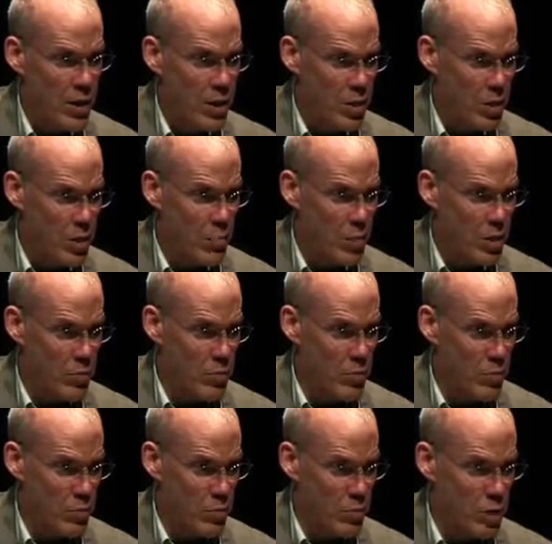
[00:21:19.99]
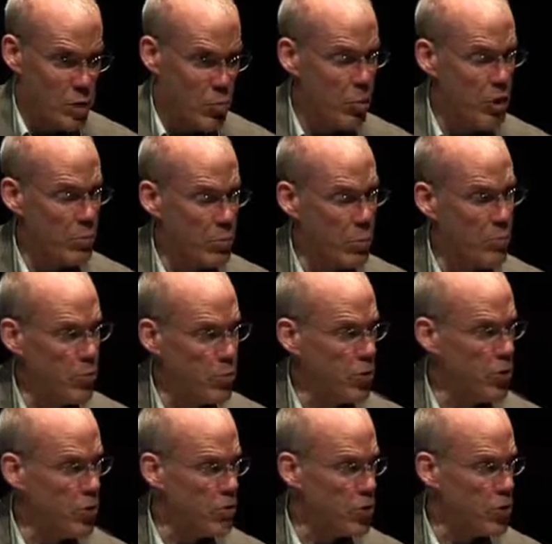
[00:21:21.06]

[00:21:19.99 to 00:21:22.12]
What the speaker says: is something for rich white people who have